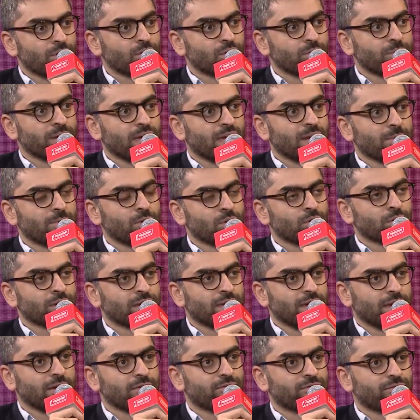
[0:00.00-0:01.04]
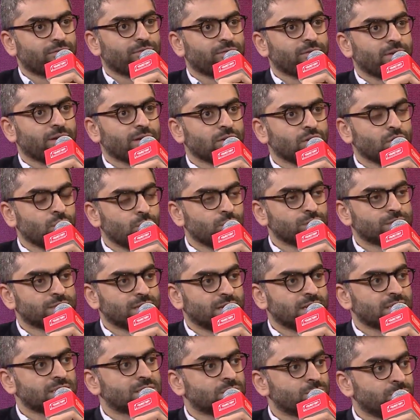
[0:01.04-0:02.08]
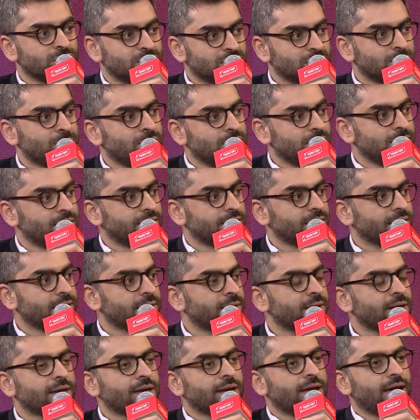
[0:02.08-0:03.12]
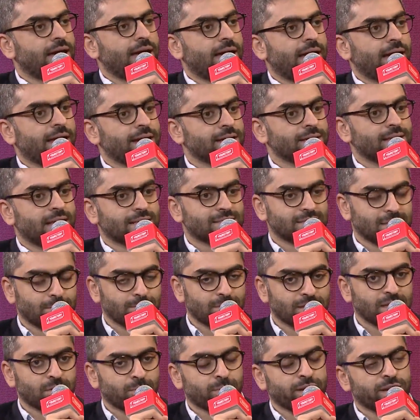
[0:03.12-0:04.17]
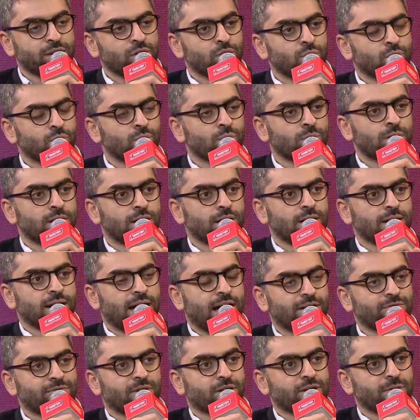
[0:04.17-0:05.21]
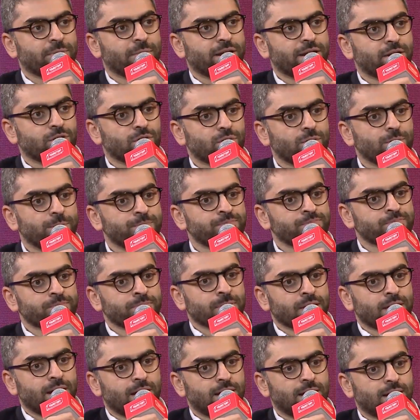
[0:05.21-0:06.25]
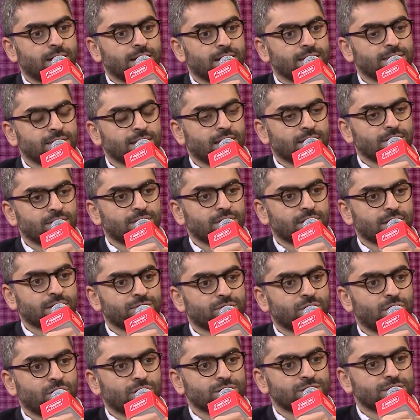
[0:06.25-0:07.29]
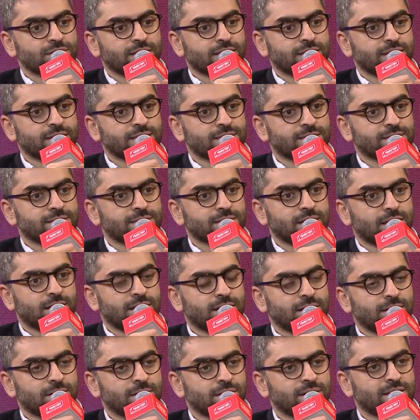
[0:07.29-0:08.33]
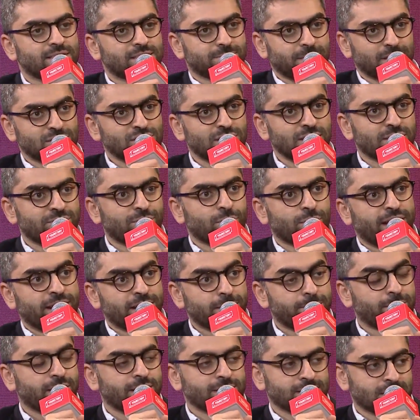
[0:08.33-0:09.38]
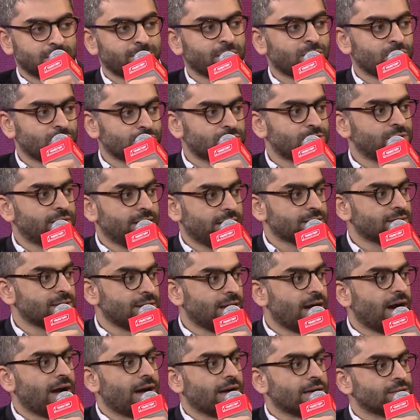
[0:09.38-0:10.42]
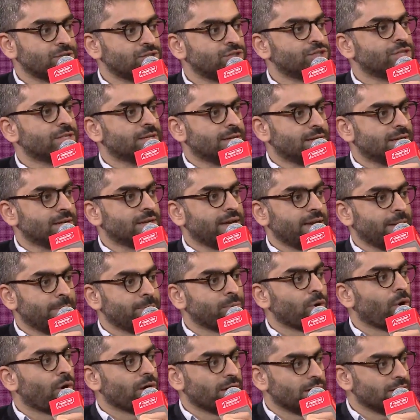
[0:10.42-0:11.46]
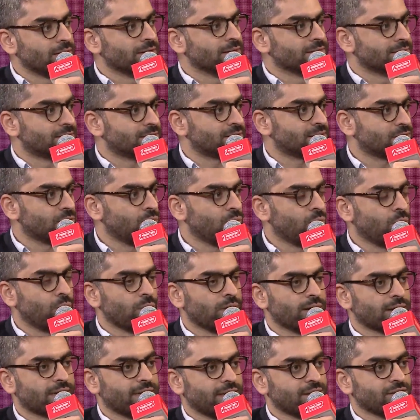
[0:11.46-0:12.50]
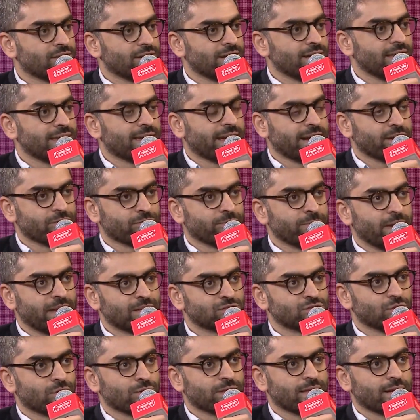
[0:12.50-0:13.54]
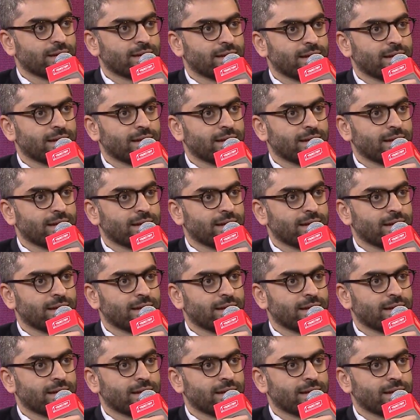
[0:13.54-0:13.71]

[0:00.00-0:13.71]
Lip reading: to be able to give users visibility, and that's something that we do at Fundamento. And the other thing, of course, is especially for enterprises, because they are the large employers who can really kind of make sure that